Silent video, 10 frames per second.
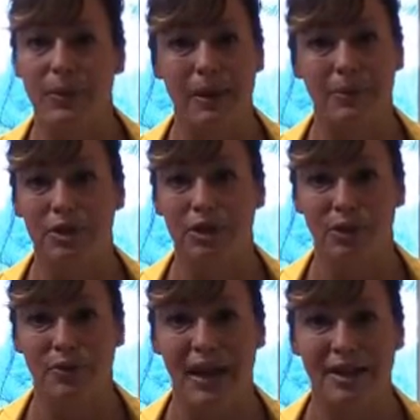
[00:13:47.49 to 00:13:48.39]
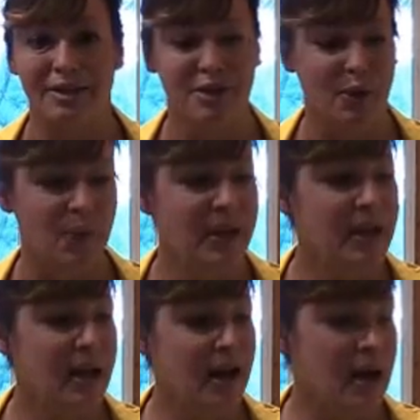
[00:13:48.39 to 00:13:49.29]
to be able to do that. So
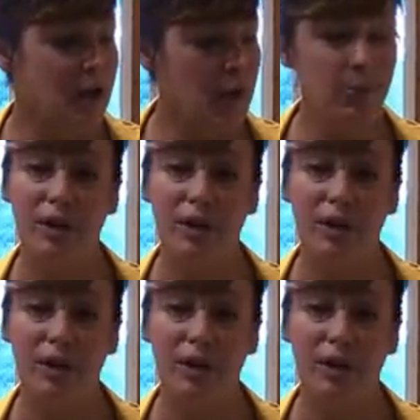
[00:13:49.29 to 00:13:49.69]
we'll